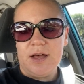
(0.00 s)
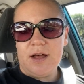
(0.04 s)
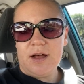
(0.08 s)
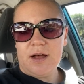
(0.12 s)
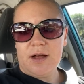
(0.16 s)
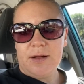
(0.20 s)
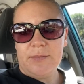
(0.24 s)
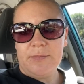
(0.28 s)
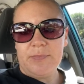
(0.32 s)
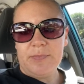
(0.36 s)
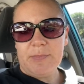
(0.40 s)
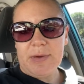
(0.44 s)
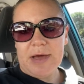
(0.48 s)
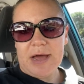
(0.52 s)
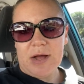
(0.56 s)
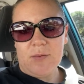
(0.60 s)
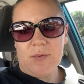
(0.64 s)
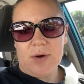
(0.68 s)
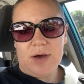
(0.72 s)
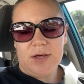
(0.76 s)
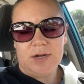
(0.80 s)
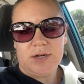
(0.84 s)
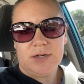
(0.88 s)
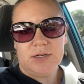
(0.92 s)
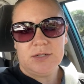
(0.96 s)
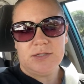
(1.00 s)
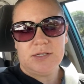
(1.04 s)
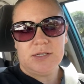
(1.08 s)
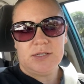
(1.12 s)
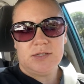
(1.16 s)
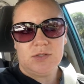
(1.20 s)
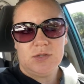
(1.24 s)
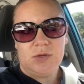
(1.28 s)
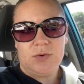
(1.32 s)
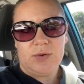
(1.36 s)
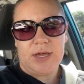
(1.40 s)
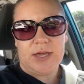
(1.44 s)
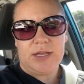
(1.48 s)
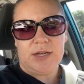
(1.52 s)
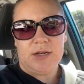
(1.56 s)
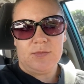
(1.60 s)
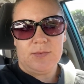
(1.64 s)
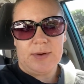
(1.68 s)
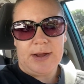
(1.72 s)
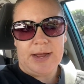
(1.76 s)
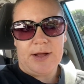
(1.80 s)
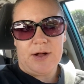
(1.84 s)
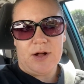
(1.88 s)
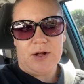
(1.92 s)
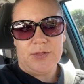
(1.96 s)
Backwaters is
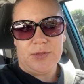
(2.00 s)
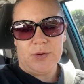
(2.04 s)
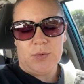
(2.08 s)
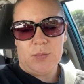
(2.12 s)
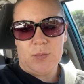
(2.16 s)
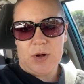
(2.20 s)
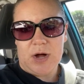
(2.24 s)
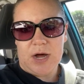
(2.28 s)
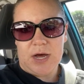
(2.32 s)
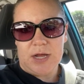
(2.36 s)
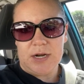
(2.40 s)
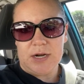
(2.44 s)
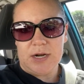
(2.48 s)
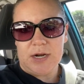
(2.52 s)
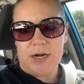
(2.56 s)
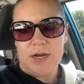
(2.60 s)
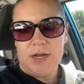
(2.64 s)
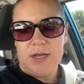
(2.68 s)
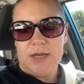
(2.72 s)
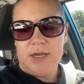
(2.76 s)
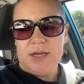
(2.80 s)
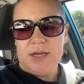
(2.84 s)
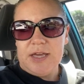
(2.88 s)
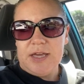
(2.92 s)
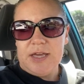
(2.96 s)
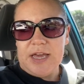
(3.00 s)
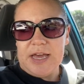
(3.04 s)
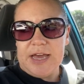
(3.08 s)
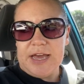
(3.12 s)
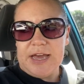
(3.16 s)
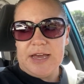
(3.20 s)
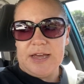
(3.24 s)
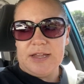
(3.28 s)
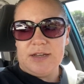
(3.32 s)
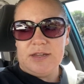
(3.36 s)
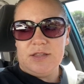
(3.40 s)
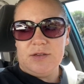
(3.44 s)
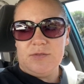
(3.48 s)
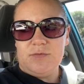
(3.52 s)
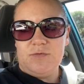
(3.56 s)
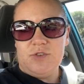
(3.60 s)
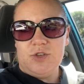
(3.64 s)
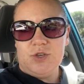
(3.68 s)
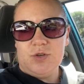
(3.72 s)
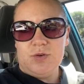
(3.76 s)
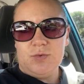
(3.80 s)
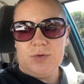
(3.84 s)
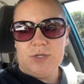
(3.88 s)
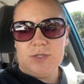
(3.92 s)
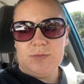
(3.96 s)
located right on the water, and the
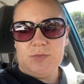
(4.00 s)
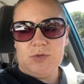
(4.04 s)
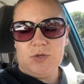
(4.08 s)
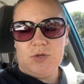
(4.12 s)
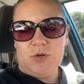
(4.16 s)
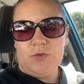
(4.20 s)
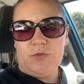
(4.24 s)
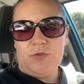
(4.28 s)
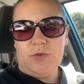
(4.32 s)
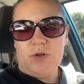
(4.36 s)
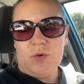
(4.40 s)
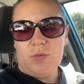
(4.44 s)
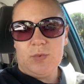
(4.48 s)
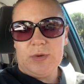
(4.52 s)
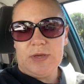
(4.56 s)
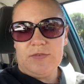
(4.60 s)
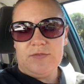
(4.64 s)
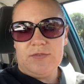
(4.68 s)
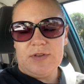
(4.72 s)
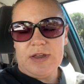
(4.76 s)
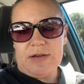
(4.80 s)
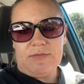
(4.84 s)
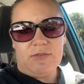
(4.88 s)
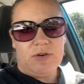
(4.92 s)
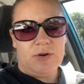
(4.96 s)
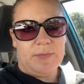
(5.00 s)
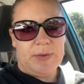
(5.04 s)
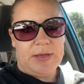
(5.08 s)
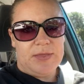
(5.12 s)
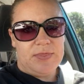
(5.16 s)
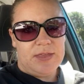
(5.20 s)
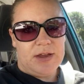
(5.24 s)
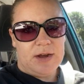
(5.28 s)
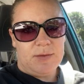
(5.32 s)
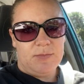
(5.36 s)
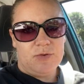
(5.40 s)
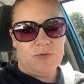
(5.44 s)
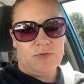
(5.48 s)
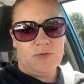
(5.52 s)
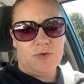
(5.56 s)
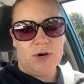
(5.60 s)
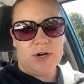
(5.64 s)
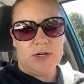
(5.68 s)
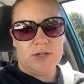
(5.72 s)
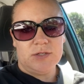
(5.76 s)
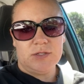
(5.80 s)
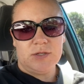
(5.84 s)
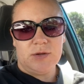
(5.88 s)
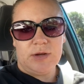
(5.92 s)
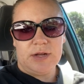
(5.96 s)
view was beautiful. We've never been there
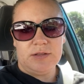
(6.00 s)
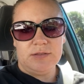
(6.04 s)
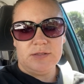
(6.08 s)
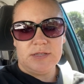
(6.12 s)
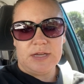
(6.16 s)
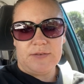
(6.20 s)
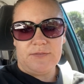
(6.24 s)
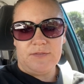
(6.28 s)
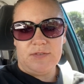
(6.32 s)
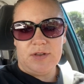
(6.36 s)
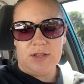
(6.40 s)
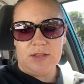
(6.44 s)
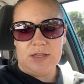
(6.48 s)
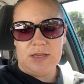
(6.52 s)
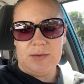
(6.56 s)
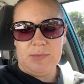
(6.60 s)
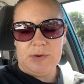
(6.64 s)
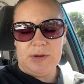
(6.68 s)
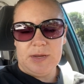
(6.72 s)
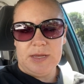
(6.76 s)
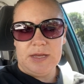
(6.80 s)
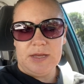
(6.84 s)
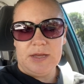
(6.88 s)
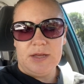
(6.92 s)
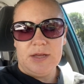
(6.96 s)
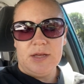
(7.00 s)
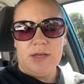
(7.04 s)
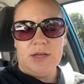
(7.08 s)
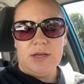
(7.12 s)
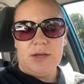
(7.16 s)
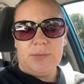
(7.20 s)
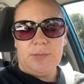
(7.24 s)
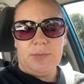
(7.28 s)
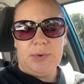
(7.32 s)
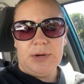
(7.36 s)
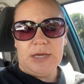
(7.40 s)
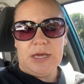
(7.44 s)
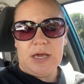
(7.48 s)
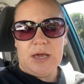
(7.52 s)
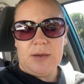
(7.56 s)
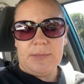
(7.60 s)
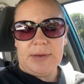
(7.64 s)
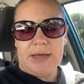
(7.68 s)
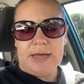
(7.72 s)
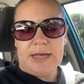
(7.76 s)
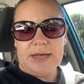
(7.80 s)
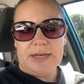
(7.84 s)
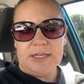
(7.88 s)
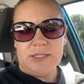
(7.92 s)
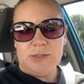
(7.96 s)
before, so I'll definitely be bringing
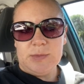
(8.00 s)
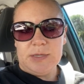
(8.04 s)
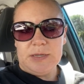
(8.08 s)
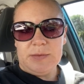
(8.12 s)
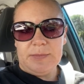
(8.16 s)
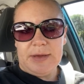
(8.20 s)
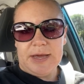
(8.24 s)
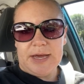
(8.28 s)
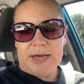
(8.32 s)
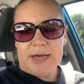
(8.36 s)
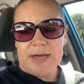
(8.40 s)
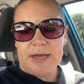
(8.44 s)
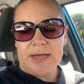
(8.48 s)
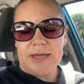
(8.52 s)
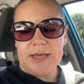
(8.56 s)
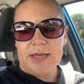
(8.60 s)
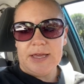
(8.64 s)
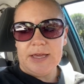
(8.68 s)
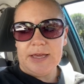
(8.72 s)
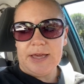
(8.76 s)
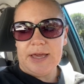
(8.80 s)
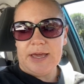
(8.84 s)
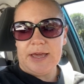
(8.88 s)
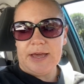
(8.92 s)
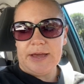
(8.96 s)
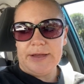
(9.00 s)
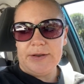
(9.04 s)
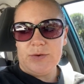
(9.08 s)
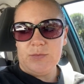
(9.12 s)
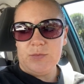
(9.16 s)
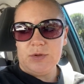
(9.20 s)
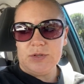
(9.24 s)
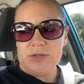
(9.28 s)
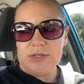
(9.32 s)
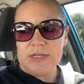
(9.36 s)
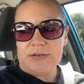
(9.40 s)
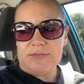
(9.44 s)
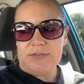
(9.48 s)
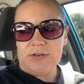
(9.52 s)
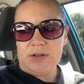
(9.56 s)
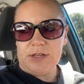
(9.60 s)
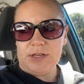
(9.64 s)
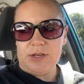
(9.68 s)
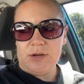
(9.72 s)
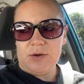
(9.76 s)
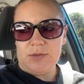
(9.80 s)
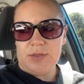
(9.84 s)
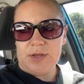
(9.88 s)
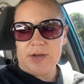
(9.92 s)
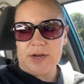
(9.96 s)
my husband back, and we'll
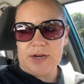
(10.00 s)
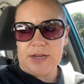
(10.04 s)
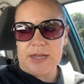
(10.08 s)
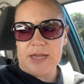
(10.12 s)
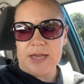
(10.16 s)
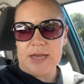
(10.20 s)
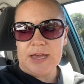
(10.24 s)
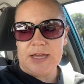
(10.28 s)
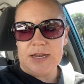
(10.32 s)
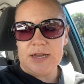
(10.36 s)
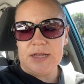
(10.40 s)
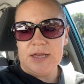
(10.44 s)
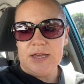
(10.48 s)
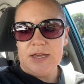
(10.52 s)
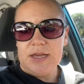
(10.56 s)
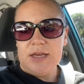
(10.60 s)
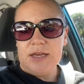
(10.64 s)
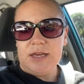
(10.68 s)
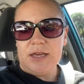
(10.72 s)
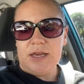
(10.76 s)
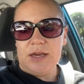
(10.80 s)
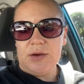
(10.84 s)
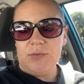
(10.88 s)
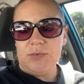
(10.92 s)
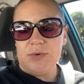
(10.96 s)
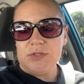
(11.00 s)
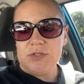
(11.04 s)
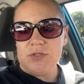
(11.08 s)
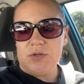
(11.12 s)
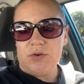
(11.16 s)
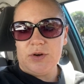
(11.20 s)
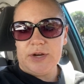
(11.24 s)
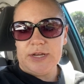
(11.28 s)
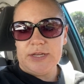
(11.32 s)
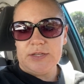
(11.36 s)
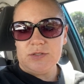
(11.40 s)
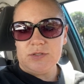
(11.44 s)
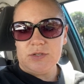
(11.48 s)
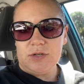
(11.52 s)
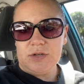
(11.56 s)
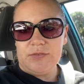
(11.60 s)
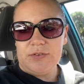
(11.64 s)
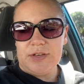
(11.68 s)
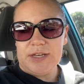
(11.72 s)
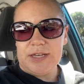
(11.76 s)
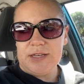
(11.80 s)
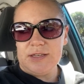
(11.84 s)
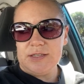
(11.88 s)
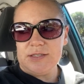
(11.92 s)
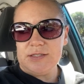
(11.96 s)
definitely go there again. It was great
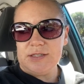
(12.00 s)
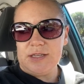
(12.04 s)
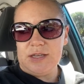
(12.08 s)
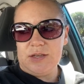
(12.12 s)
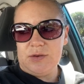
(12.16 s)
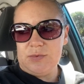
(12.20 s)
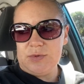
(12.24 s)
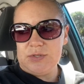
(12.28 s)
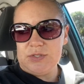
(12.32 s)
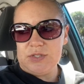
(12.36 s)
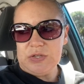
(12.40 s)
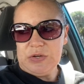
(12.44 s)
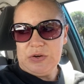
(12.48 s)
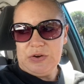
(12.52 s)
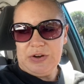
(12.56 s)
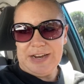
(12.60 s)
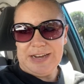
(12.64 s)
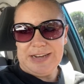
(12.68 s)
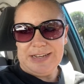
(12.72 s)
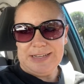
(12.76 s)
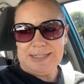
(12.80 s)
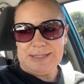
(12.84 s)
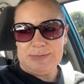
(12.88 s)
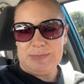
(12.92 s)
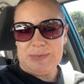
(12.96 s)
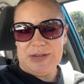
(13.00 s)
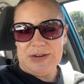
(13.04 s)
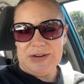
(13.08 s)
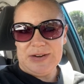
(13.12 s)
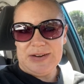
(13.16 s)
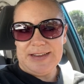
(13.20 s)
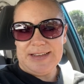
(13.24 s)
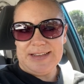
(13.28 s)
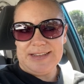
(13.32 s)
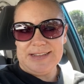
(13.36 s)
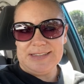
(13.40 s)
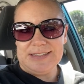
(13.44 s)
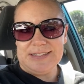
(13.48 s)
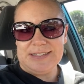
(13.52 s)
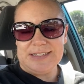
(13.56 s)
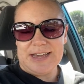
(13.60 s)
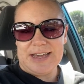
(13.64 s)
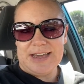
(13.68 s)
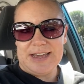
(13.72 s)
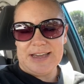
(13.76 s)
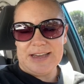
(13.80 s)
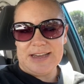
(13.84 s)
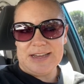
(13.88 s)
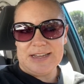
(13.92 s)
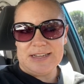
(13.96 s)
service. It was a great experience,
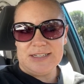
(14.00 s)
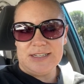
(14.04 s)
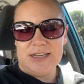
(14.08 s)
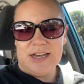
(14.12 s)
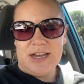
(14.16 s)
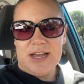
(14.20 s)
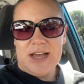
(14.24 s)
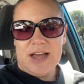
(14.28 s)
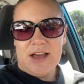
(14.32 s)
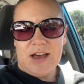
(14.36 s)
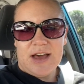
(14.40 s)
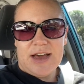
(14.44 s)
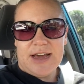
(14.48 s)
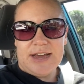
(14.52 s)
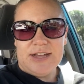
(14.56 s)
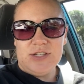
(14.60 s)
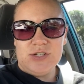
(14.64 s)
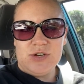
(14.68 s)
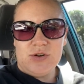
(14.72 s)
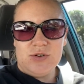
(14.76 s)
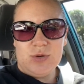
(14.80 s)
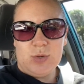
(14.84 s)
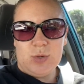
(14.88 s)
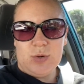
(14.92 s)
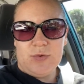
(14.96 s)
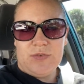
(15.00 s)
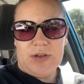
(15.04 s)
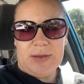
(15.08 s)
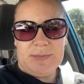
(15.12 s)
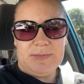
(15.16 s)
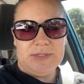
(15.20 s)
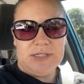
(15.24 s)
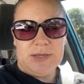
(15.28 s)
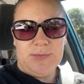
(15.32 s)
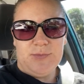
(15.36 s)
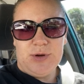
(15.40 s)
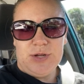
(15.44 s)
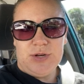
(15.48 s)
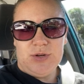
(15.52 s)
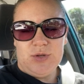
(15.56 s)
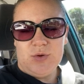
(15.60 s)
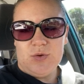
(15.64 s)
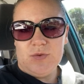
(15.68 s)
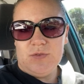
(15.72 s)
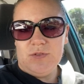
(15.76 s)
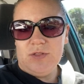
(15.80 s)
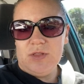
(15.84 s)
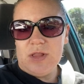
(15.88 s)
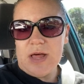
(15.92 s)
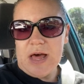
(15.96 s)
and I don't know if I'm someone
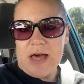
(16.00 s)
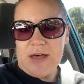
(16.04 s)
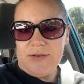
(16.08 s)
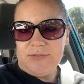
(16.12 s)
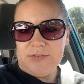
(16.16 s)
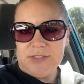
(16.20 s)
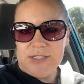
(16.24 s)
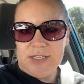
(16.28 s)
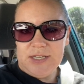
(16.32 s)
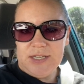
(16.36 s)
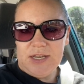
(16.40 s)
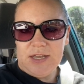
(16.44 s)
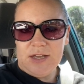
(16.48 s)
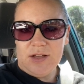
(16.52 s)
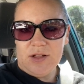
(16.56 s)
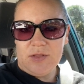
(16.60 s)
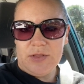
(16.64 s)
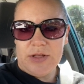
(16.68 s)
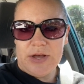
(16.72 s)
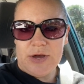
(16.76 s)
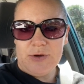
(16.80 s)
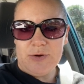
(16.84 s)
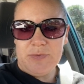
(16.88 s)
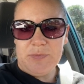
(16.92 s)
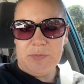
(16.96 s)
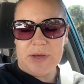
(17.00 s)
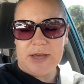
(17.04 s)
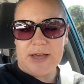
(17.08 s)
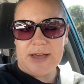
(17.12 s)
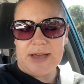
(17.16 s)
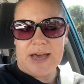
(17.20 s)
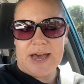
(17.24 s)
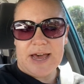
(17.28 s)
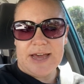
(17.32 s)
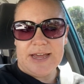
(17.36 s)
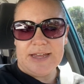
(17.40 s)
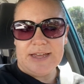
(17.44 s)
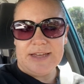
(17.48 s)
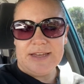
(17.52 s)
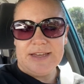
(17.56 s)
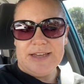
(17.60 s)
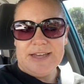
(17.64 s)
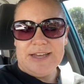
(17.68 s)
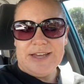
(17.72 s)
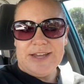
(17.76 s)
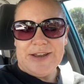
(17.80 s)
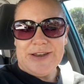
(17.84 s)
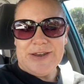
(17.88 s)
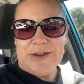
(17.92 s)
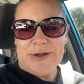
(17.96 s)
who loves eating alone, but I
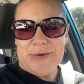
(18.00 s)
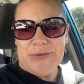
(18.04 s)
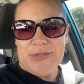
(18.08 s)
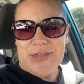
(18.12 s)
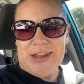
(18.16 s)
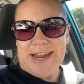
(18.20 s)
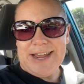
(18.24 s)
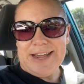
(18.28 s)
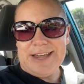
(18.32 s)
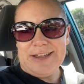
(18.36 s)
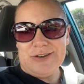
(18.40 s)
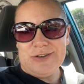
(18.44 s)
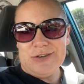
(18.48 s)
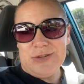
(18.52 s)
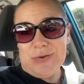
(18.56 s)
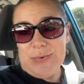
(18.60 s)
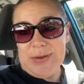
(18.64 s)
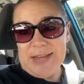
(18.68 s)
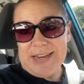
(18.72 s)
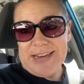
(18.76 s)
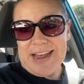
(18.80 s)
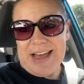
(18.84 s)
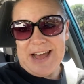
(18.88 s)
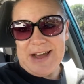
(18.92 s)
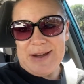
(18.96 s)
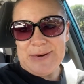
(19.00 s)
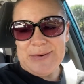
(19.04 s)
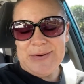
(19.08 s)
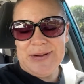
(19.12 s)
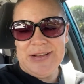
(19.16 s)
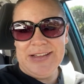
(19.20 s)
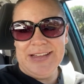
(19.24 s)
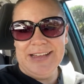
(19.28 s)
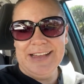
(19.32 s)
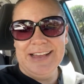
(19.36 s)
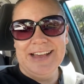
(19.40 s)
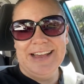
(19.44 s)
know that I can do it now.